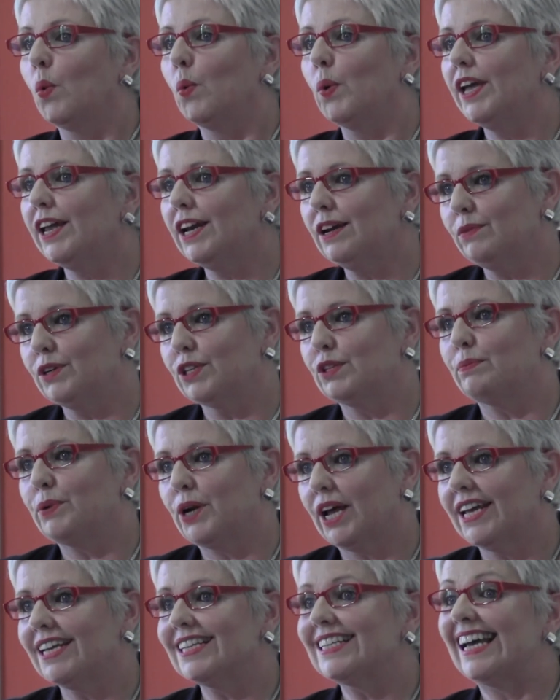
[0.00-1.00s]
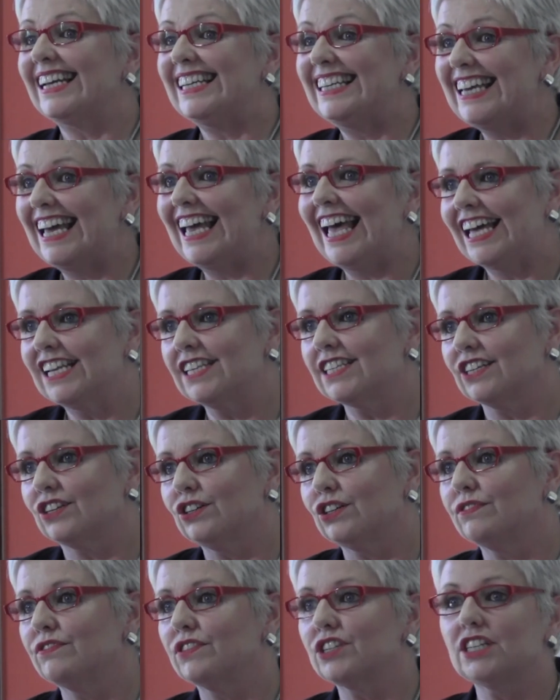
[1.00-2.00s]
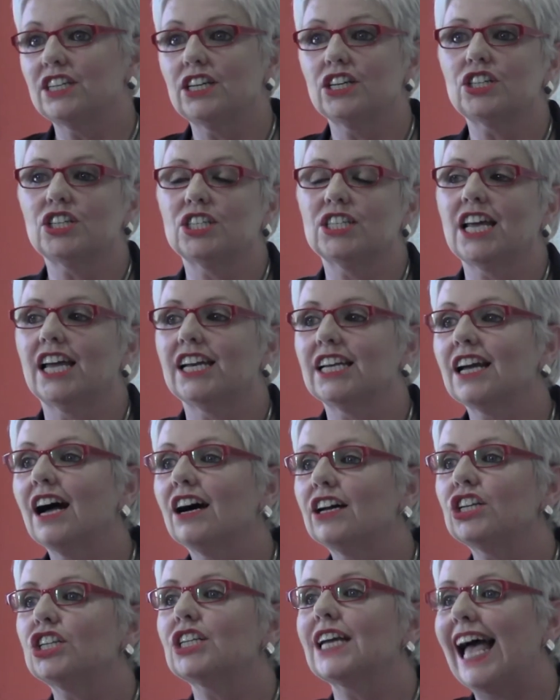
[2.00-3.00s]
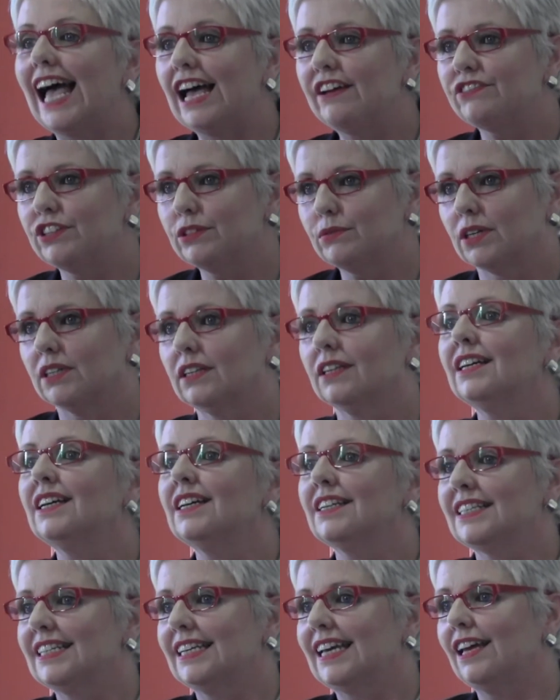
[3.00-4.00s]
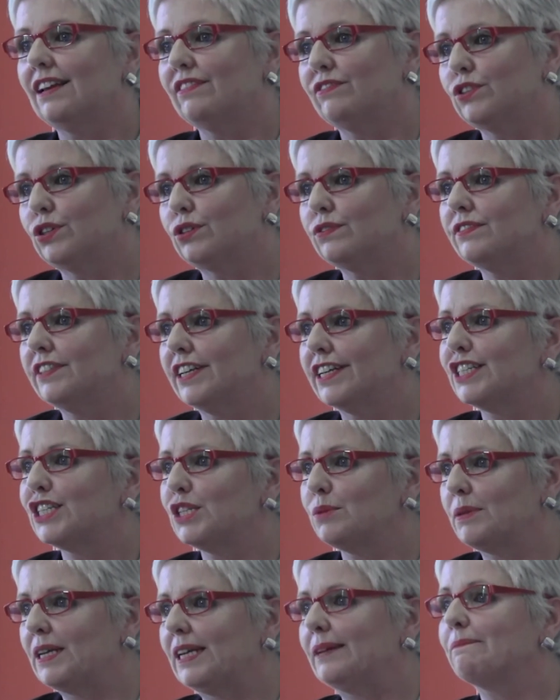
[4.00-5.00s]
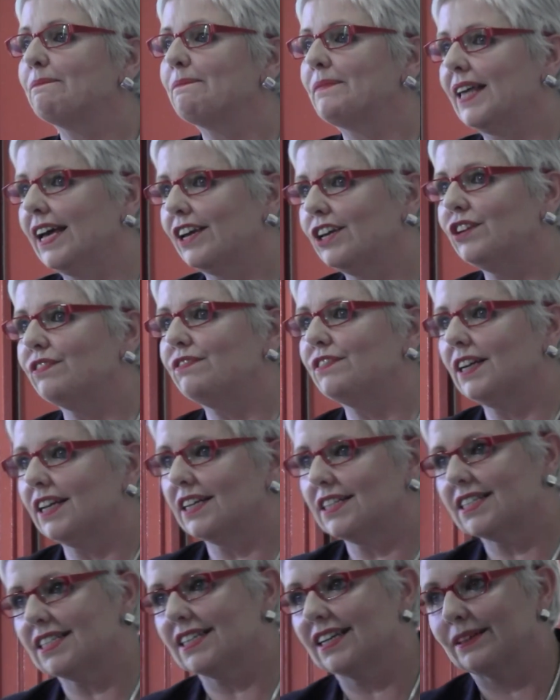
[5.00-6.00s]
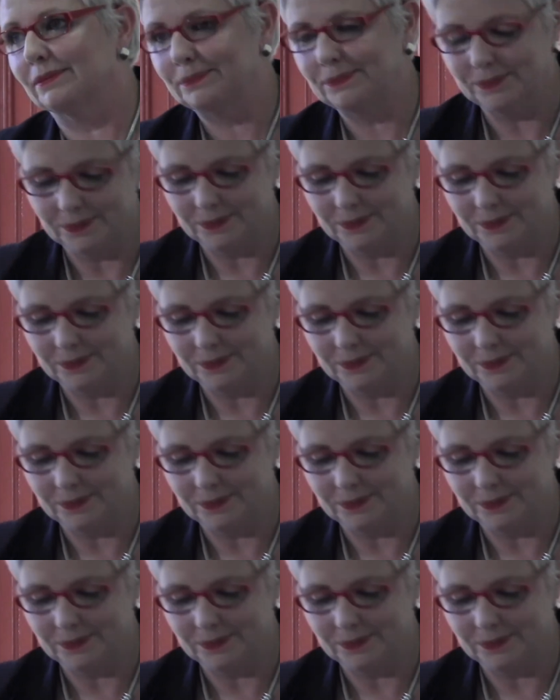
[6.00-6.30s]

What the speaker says: wear it with pride and get into conversations and encourage everyone to get involved in this debate. Thank you for listening.